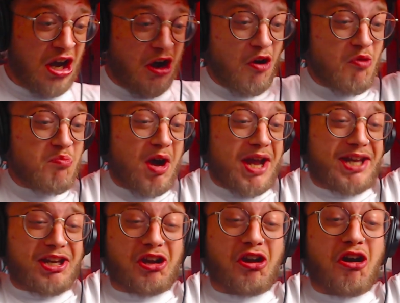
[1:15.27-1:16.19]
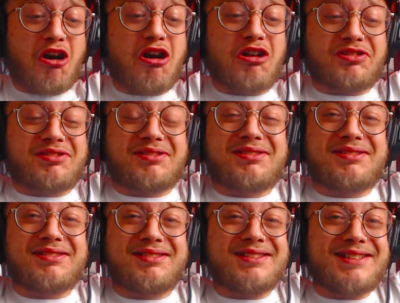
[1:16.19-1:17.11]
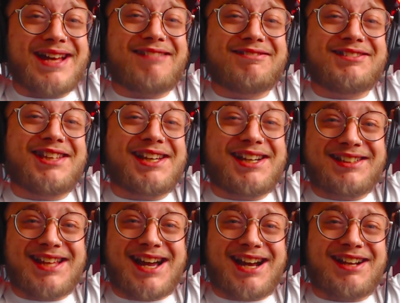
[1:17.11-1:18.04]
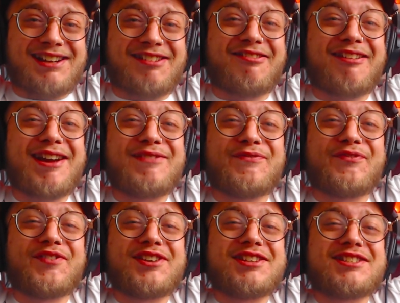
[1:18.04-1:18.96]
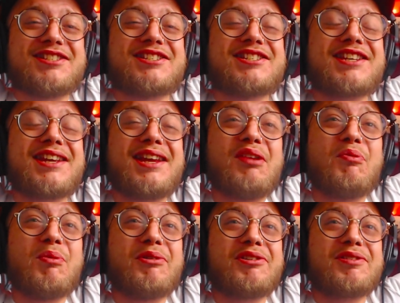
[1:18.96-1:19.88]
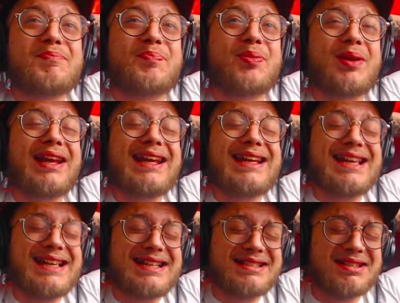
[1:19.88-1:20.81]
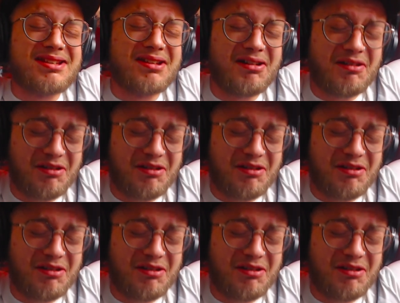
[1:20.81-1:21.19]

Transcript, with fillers: Oh my god! Now dig that grave for your G, will you please?